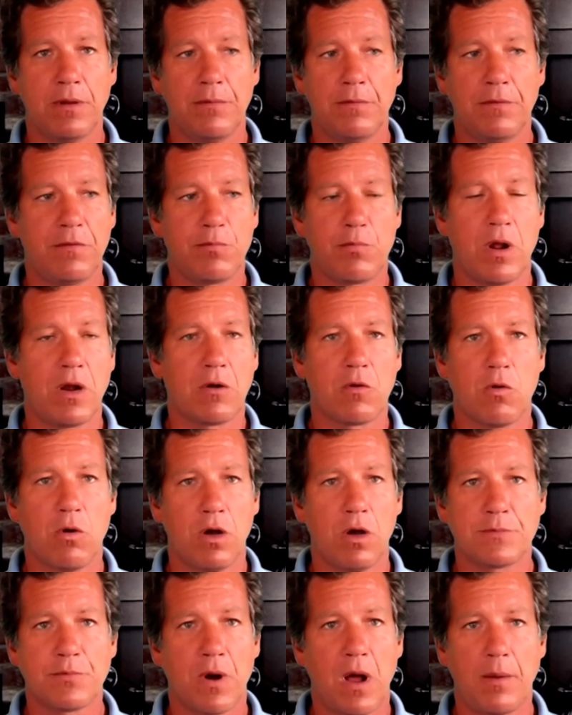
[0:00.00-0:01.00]
spread
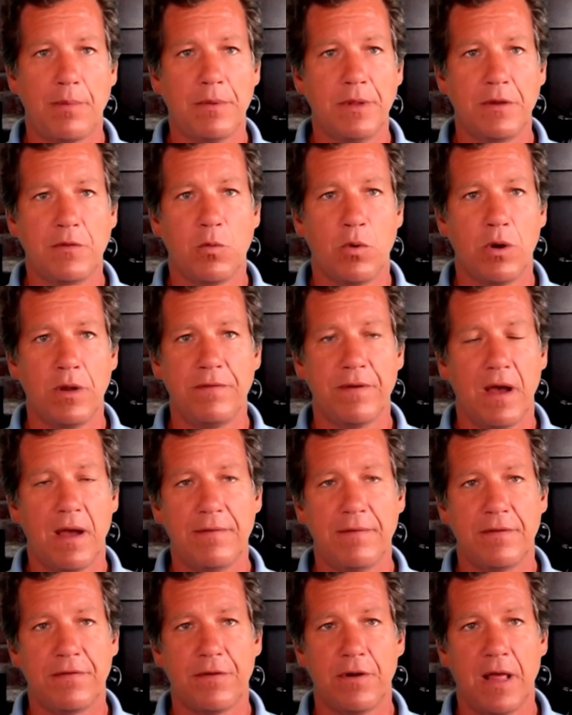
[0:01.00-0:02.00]
across probably
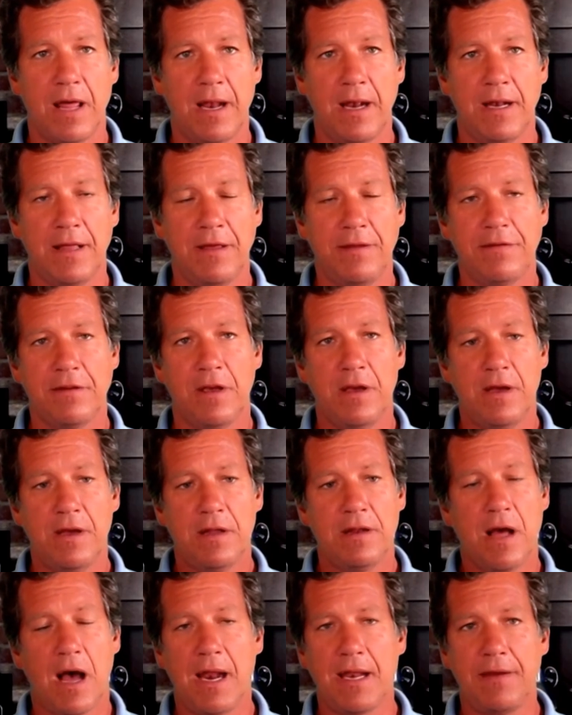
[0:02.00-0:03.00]
25 different entities,
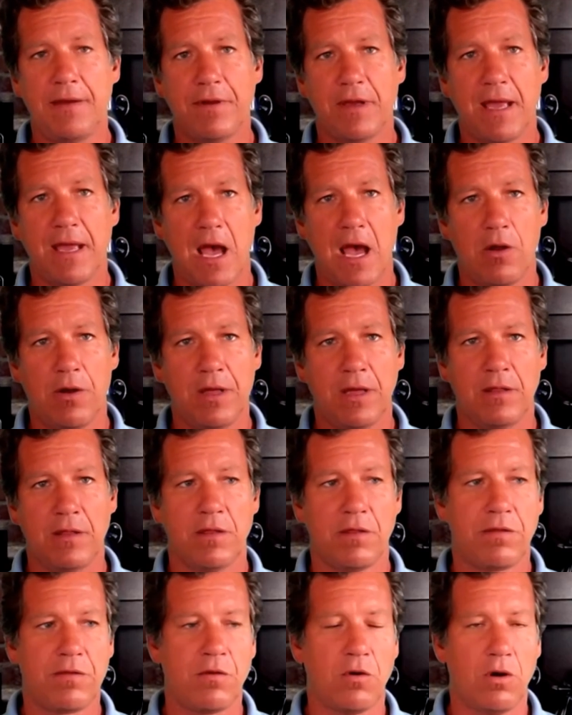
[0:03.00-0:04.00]
not even counting
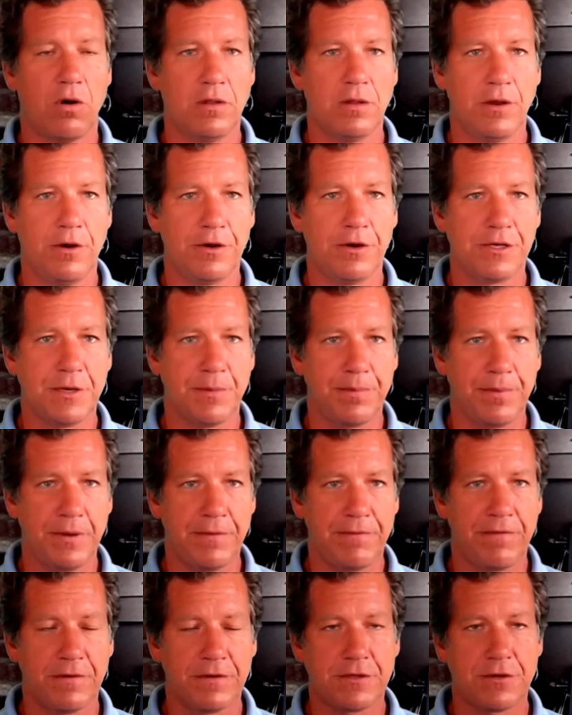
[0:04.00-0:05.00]
the thought leadership
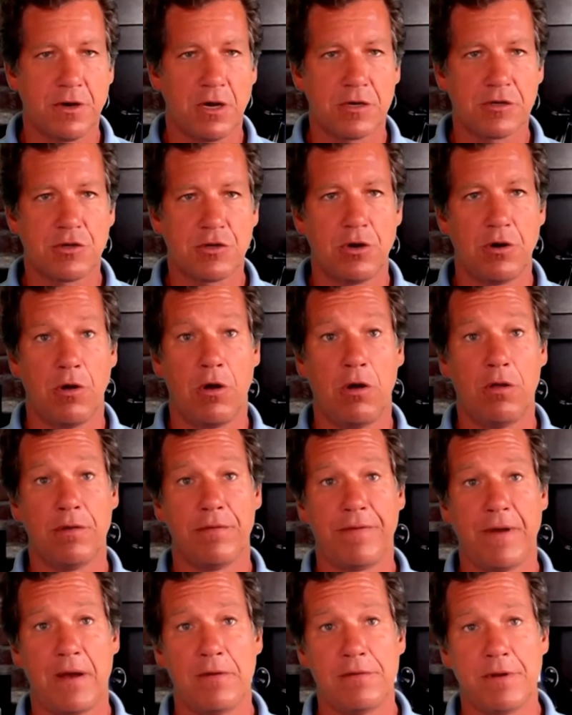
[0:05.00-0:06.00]
infrastructure and all the
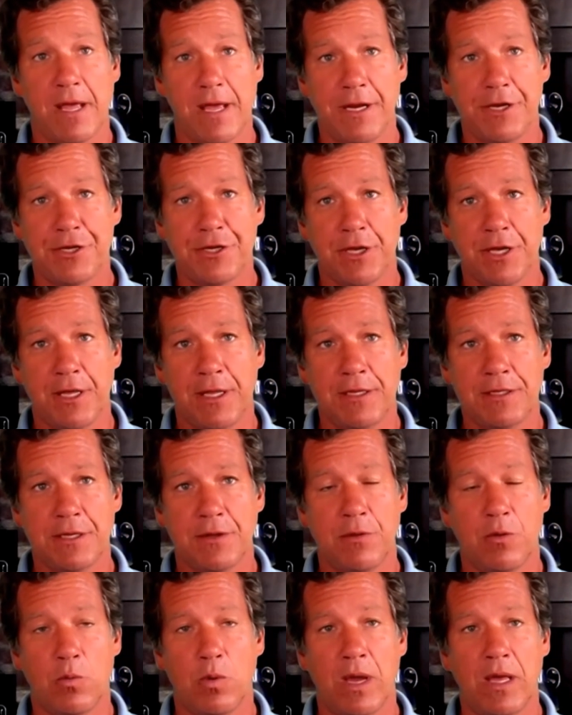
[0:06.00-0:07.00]
foundations
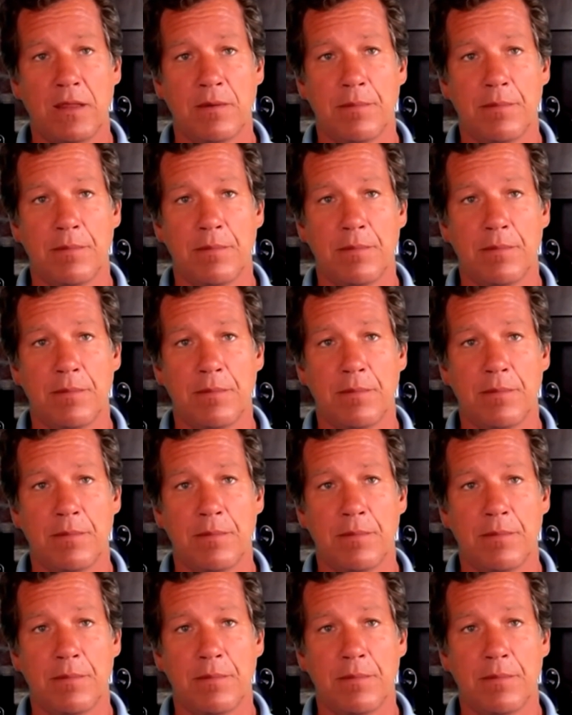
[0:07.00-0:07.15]
and the way the